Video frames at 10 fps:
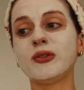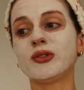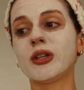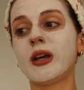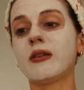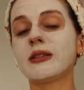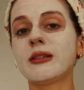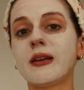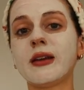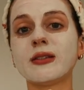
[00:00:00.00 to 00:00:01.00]
usually on
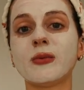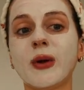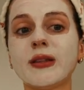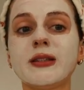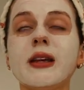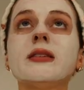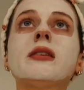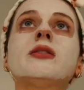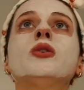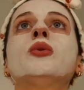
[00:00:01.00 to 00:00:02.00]
Sundays and Wednesdays
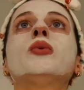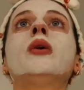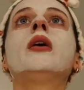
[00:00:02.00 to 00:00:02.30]
I do